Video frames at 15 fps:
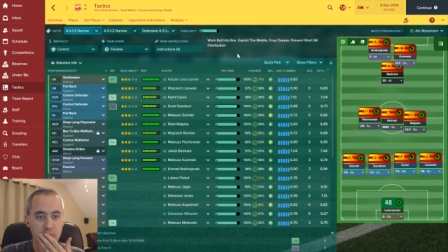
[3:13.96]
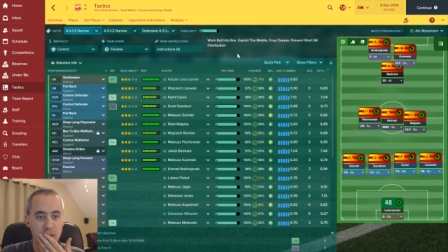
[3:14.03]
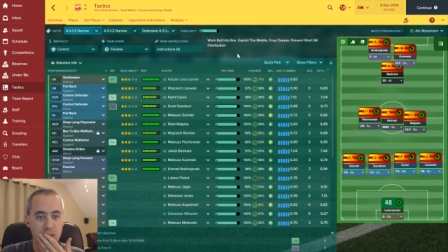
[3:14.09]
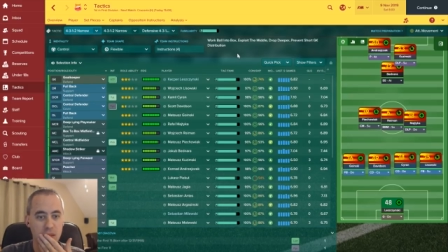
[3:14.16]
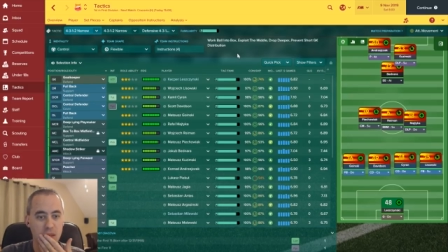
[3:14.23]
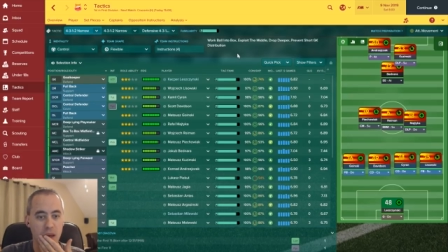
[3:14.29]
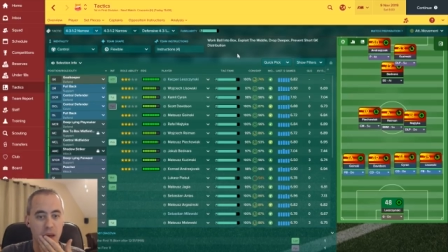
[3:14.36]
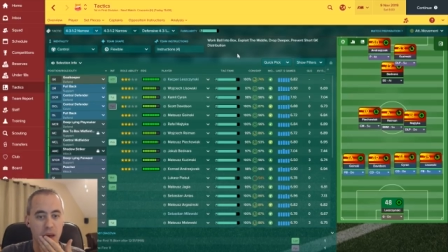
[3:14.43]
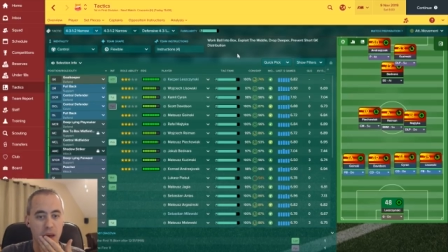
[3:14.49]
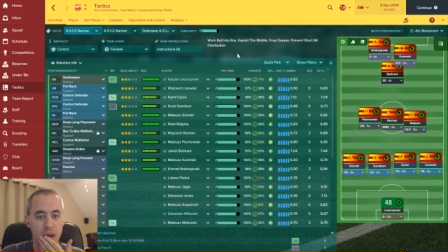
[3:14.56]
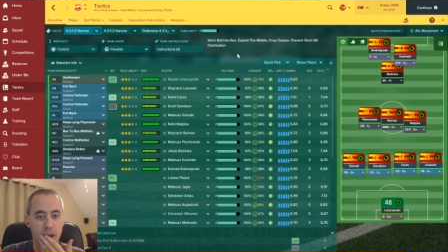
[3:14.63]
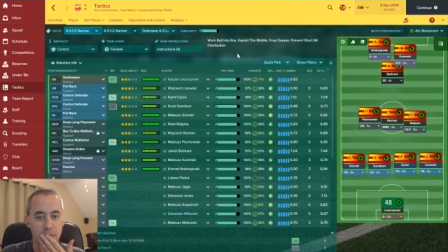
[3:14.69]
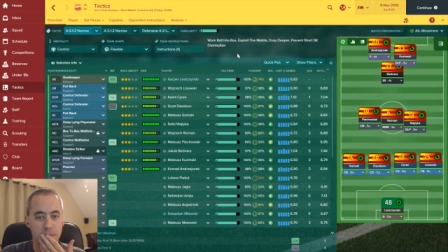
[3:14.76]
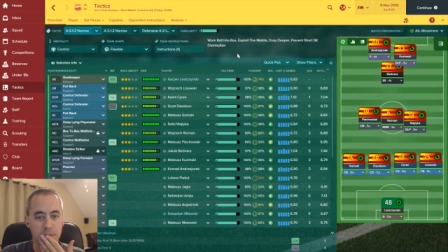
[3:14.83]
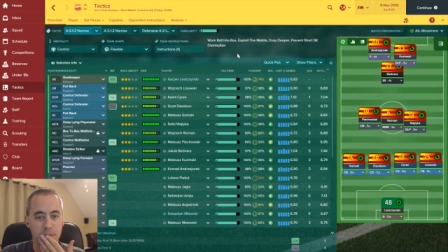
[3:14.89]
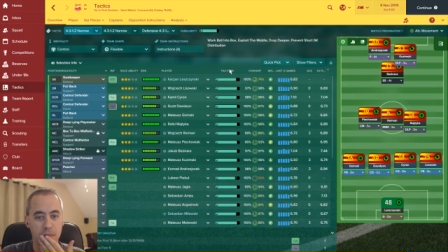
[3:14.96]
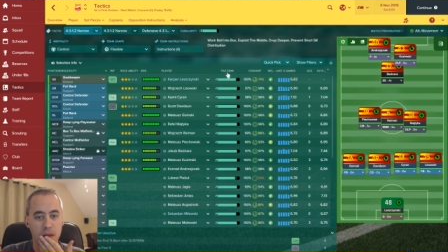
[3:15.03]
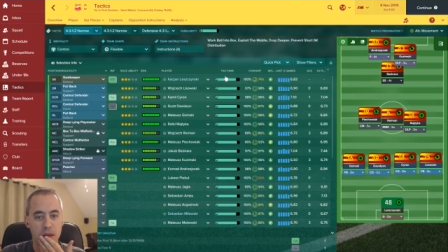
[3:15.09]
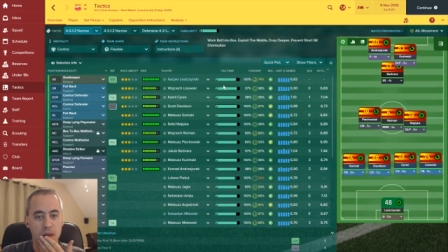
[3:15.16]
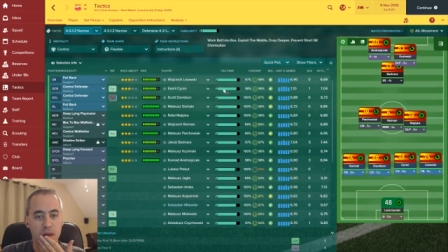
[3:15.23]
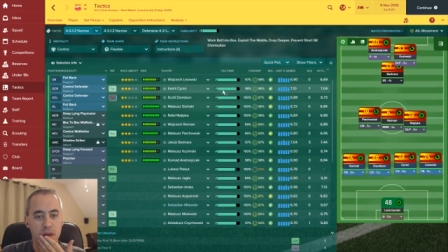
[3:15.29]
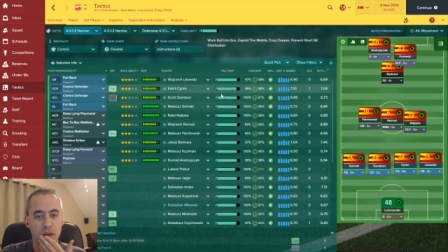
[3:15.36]
Um,
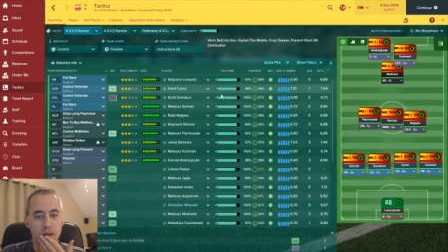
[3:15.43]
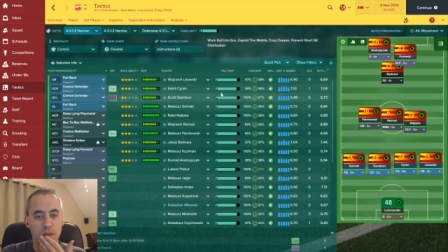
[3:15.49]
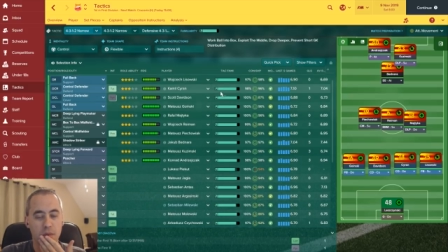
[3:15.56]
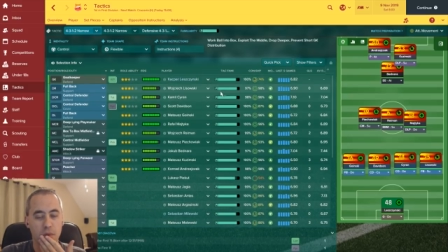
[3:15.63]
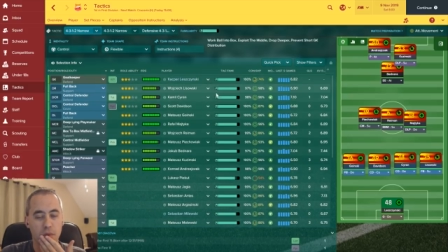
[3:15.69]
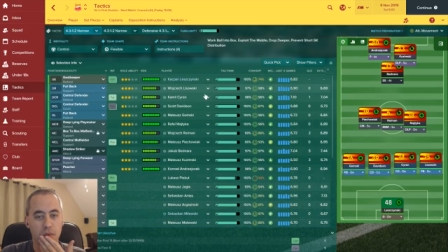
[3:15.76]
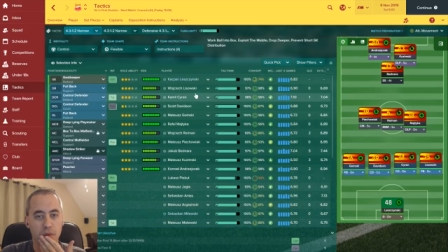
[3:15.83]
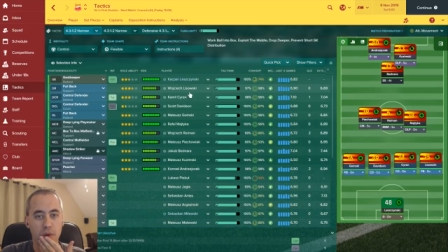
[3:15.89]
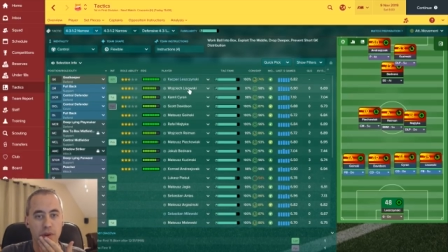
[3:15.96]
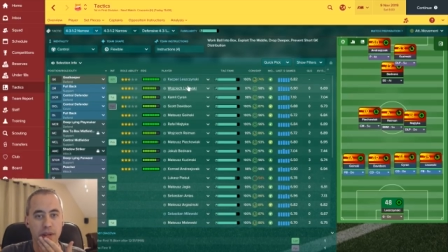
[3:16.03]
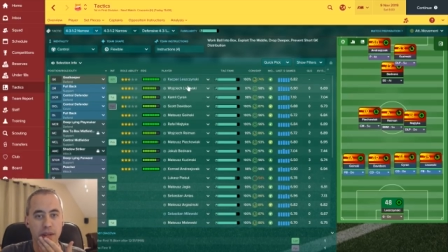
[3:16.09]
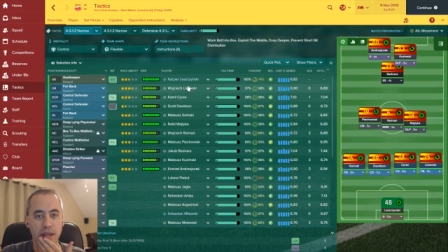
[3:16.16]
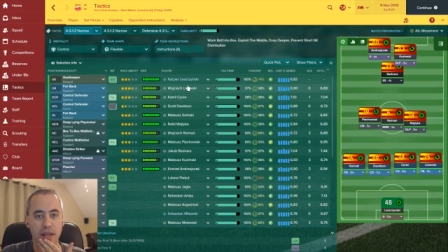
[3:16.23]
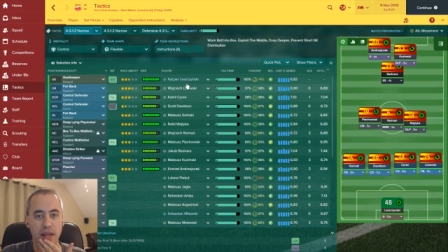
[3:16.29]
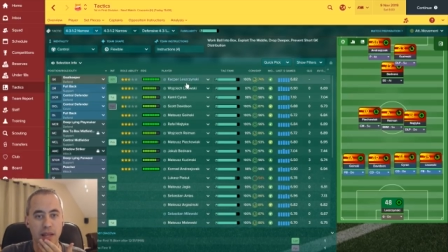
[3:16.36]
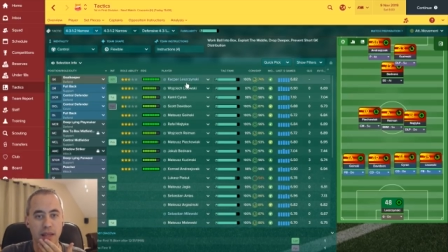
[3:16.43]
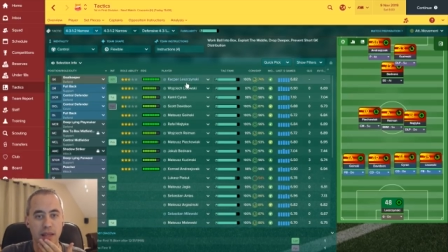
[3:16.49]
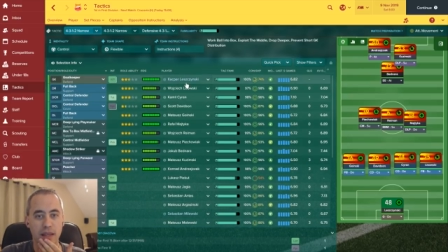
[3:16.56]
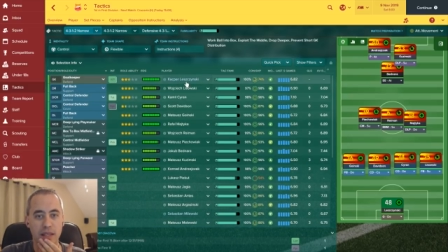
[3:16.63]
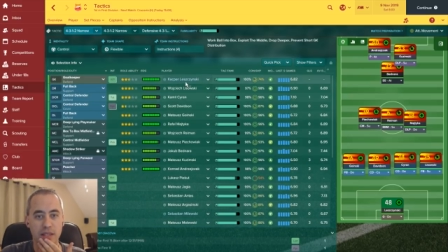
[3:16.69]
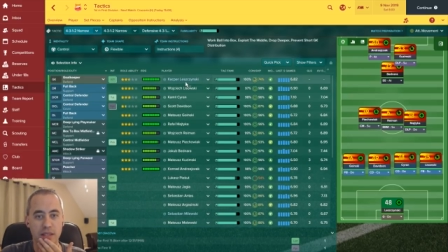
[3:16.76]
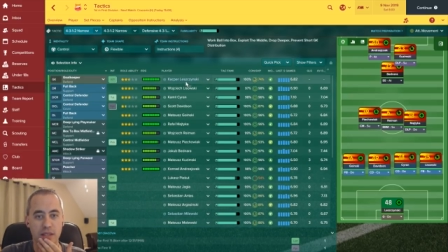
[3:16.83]
we're throwing in
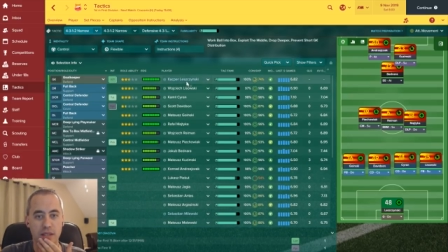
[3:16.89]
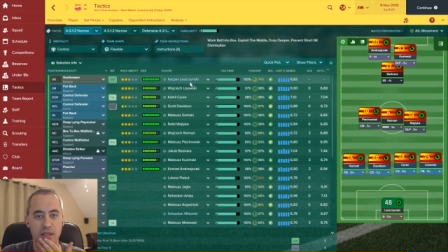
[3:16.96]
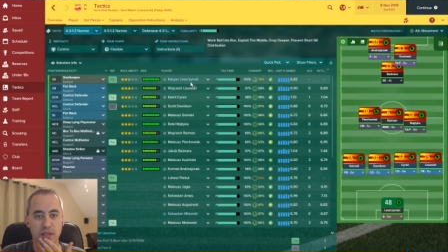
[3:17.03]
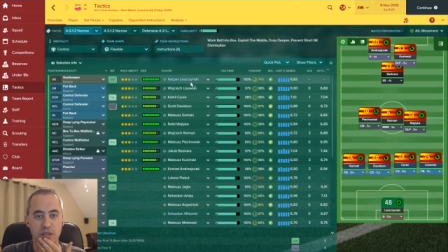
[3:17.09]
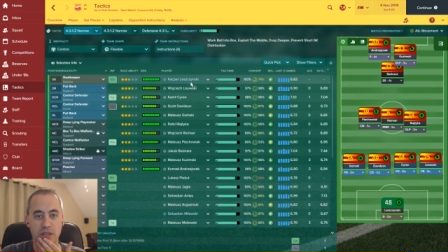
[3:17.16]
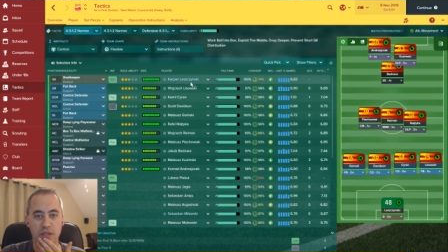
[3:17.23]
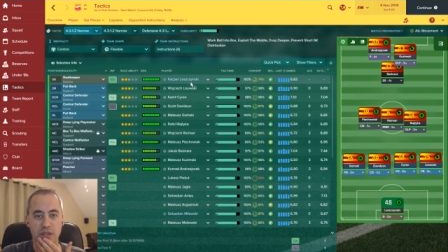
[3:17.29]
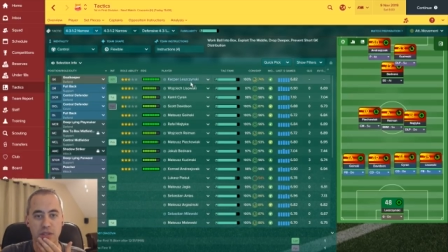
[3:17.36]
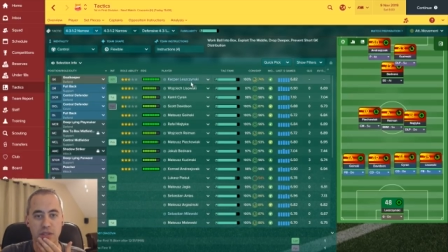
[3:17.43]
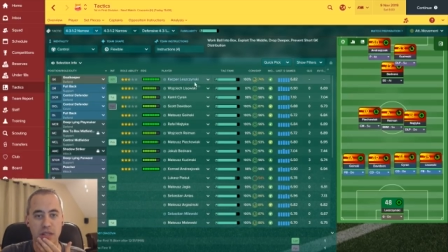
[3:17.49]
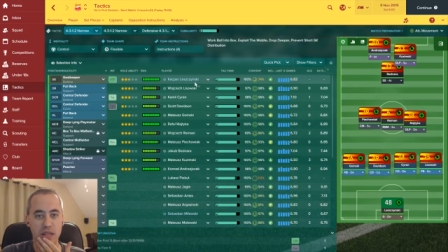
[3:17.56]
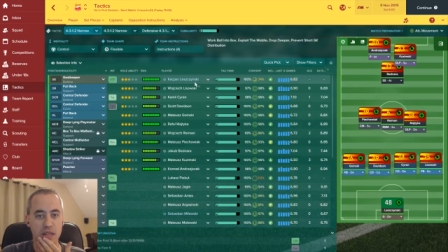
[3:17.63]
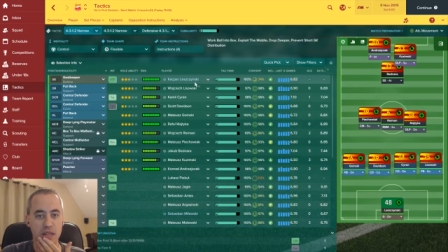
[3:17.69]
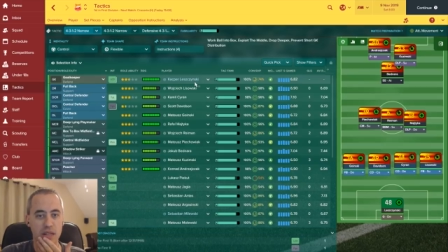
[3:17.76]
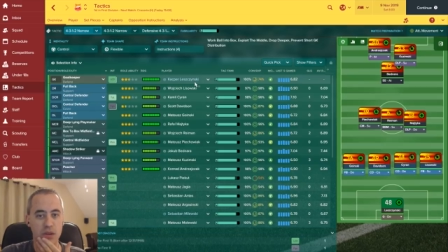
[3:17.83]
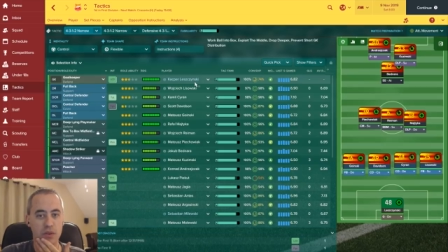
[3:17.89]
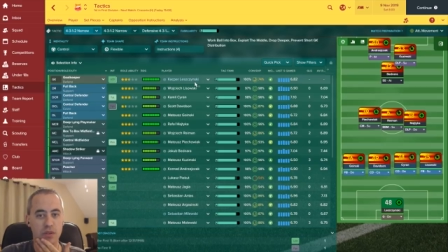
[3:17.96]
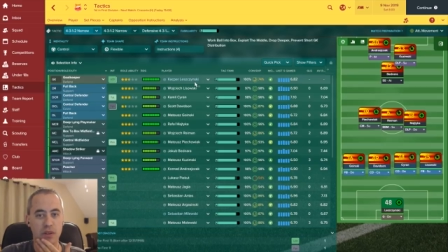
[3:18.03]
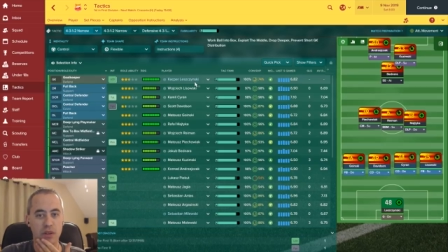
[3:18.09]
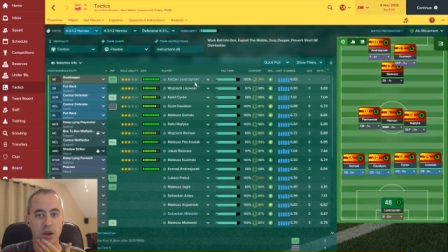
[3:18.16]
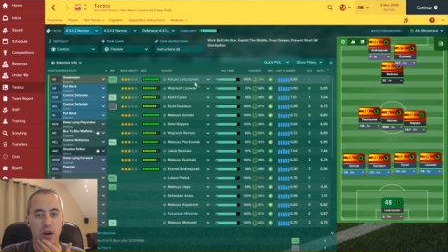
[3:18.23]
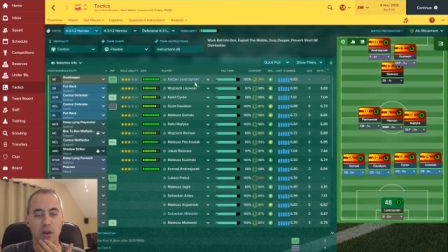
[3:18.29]
Lezinski, who's
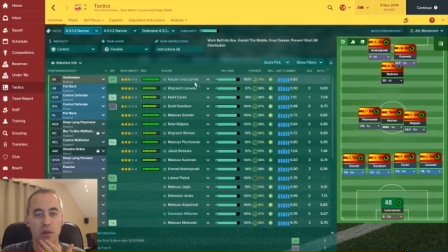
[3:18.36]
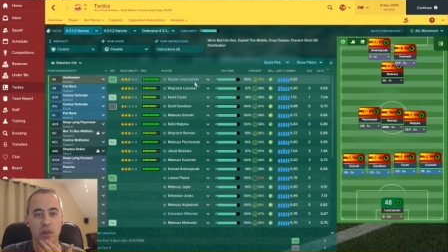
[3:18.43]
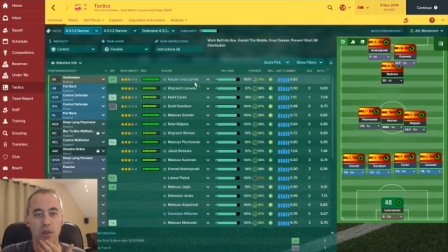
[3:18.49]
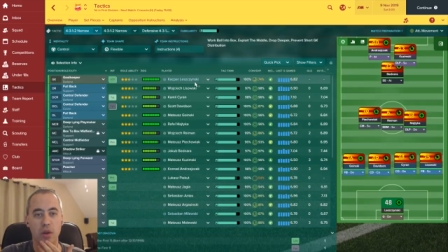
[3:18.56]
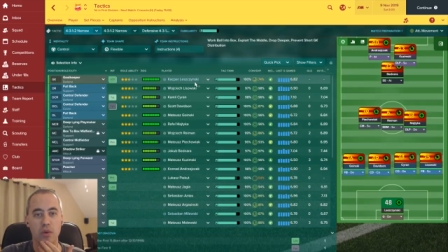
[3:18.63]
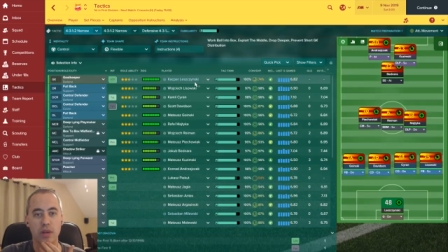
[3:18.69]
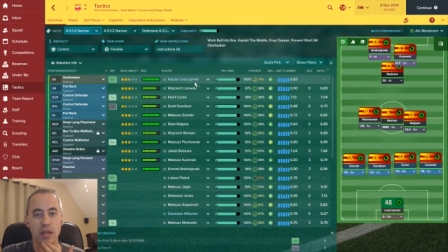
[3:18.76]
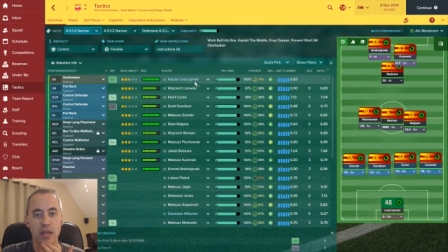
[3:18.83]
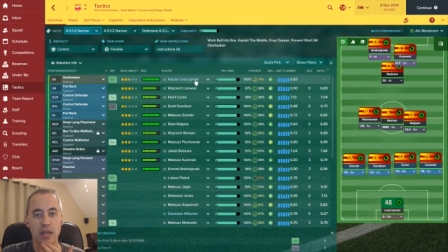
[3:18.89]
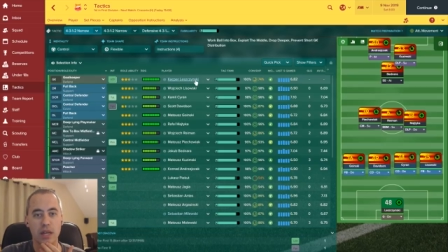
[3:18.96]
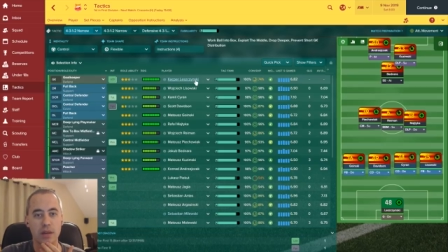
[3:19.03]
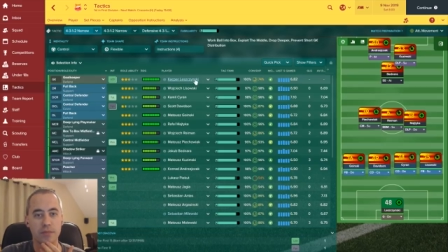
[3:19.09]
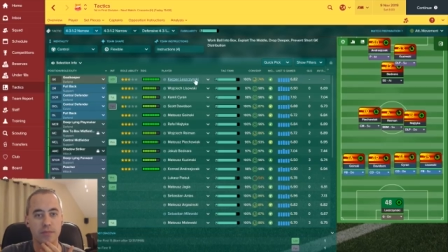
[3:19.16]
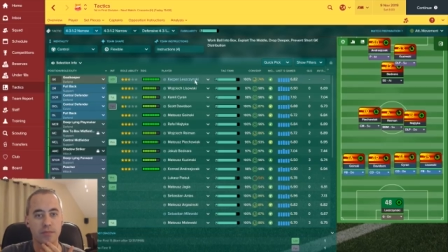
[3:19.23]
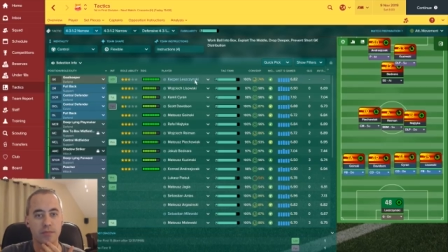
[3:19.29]
our loanee